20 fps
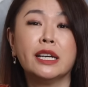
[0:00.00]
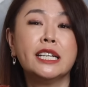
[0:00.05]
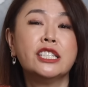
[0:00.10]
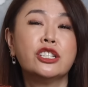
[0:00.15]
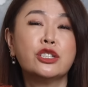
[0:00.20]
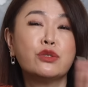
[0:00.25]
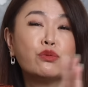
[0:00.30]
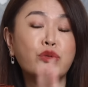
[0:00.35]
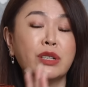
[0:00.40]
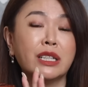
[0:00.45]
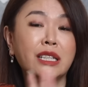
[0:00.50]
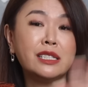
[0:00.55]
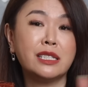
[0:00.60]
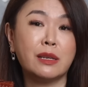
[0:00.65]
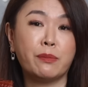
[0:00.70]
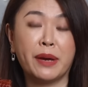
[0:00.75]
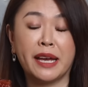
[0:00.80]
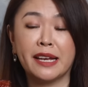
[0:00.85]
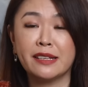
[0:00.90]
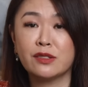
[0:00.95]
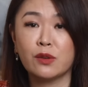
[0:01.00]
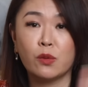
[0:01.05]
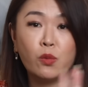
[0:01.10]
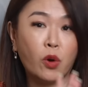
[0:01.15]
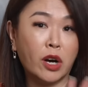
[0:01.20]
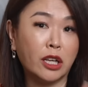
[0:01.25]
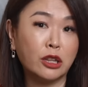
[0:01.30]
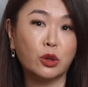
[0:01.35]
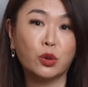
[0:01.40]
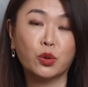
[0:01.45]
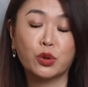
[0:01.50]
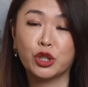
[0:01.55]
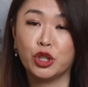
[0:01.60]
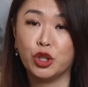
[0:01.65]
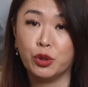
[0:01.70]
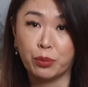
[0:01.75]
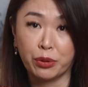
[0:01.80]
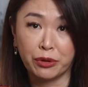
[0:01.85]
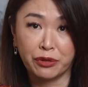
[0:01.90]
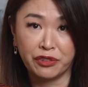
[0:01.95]
It just really depends on what look
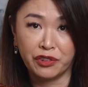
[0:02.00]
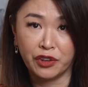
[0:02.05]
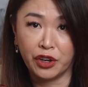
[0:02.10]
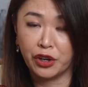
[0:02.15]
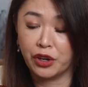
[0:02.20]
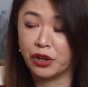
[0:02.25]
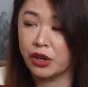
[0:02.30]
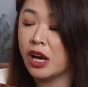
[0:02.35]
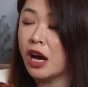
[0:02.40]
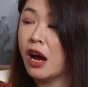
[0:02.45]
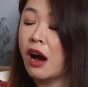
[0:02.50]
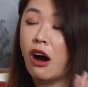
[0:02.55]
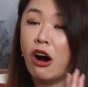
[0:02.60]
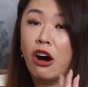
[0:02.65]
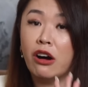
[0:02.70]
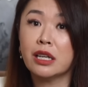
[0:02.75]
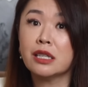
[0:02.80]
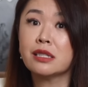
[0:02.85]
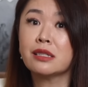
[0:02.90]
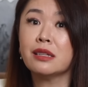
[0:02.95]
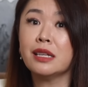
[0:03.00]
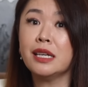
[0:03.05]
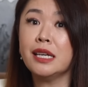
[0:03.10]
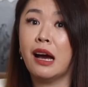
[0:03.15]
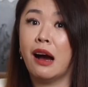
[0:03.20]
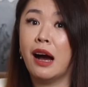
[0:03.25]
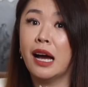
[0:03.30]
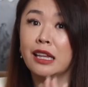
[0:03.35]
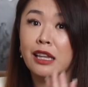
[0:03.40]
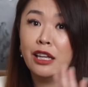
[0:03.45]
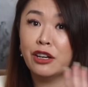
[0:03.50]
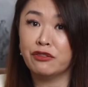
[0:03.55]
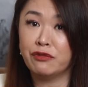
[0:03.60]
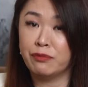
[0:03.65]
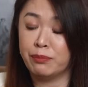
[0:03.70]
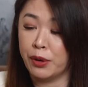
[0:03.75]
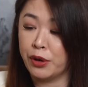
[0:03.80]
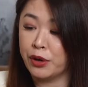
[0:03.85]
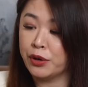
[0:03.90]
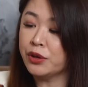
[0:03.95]
you prefer. Honestly, I
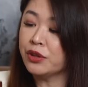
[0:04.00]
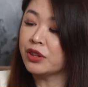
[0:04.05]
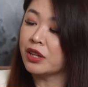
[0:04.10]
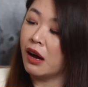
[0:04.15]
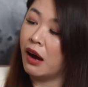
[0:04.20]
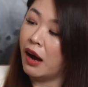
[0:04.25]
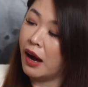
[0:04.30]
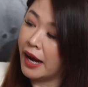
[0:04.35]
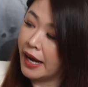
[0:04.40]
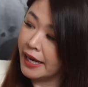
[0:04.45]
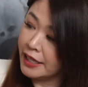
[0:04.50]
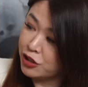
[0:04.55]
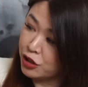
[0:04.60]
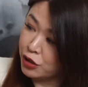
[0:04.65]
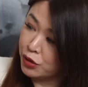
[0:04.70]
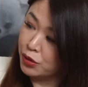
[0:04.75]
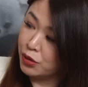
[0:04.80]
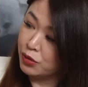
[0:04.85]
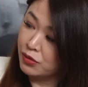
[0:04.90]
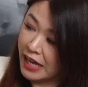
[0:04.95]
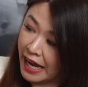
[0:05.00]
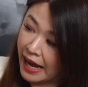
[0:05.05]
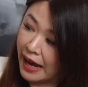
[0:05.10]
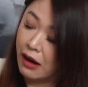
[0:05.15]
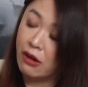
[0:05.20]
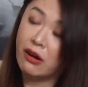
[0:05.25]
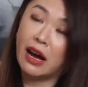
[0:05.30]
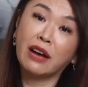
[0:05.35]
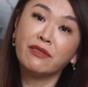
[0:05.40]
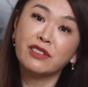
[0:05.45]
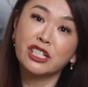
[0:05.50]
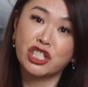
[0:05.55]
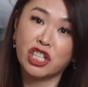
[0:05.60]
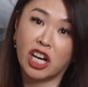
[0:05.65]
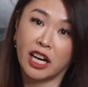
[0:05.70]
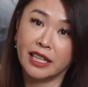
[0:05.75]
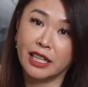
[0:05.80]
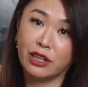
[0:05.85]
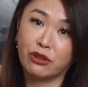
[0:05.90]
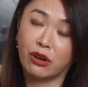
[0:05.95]
love both. I do now have a
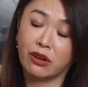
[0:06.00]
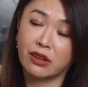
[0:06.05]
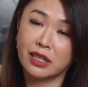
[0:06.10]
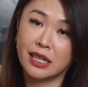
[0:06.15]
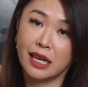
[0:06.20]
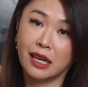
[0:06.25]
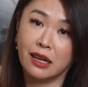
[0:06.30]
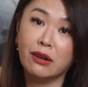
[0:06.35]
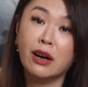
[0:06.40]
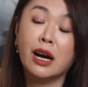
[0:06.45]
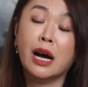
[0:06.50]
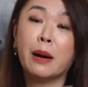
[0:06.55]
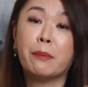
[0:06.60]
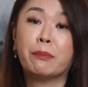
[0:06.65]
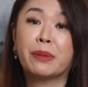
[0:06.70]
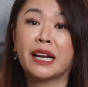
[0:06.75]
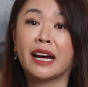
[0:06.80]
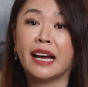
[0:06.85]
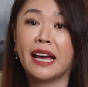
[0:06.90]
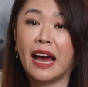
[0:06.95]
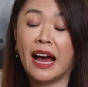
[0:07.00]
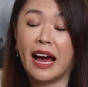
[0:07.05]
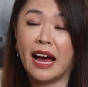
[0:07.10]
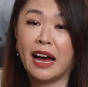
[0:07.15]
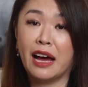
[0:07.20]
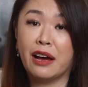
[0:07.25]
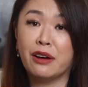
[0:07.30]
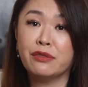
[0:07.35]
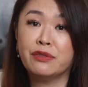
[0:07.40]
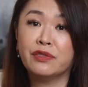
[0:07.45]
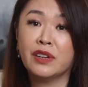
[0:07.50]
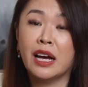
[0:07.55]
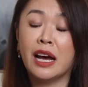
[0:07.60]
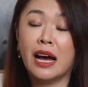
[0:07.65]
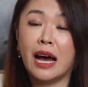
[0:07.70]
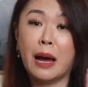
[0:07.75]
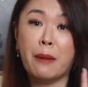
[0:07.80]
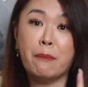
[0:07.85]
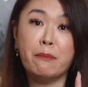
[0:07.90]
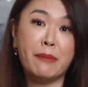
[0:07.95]
shiny crocodile, but I have
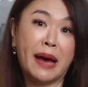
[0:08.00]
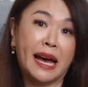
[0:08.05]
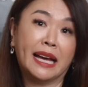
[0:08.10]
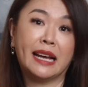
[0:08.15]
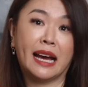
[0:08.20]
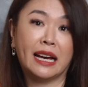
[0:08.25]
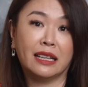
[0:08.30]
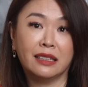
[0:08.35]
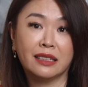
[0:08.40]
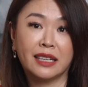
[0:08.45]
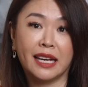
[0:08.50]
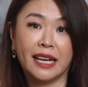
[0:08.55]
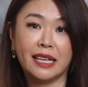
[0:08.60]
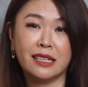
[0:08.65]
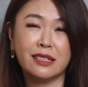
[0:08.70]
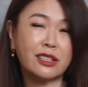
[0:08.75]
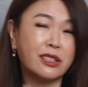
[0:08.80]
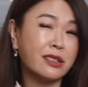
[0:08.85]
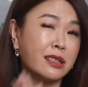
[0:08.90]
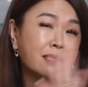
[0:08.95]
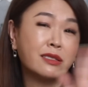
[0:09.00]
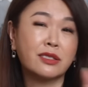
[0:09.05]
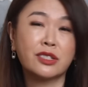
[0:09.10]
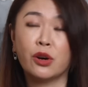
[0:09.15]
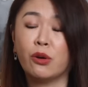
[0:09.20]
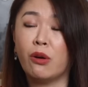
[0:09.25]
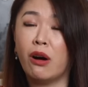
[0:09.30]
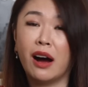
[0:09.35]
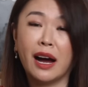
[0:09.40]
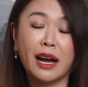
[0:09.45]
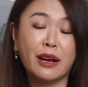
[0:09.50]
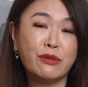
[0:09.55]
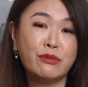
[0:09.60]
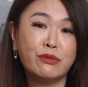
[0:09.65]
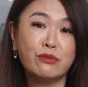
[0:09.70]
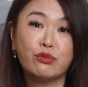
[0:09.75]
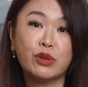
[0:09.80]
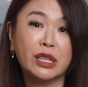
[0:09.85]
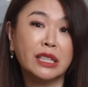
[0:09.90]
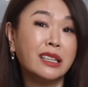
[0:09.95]
a matte alligator, so I
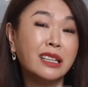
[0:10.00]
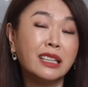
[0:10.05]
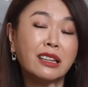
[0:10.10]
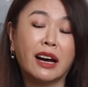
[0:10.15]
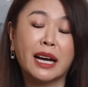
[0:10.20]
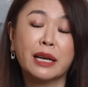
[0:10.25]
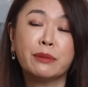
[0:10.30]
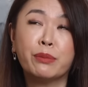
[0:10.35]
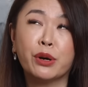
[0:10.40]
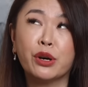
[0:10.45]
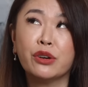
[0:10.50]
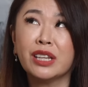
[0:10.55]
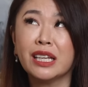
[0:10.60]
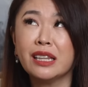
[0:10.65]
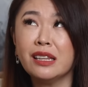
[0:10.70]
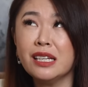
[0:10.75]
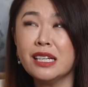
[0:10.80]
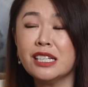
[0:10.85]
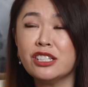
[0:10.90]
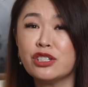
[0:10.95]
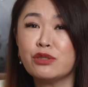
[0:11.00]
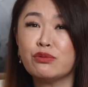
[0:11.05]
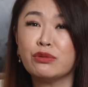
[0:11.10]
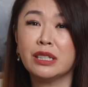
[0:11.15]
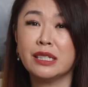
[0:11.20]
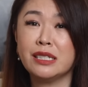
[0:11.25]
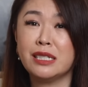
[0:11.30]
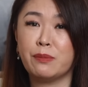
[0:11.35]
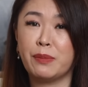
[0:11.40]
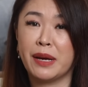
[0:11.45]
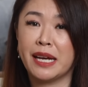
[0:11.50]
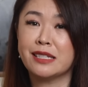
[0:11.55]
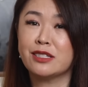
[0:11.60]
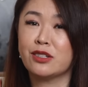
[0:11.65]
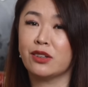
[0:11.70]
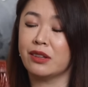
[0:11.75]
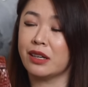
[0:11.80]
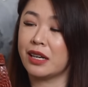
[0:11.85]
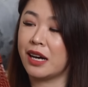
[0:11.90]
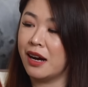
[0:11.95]
really like both. I think it just really depends
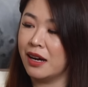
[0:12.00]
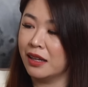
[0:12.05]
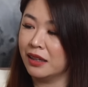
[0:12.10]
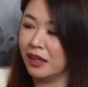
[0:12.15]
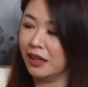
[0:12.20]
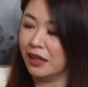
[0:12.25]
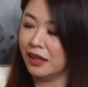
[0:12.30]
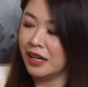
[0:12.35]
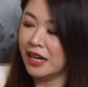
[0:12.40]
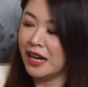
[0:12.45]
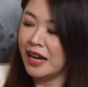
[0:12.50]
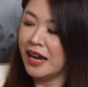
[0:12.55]
on the color.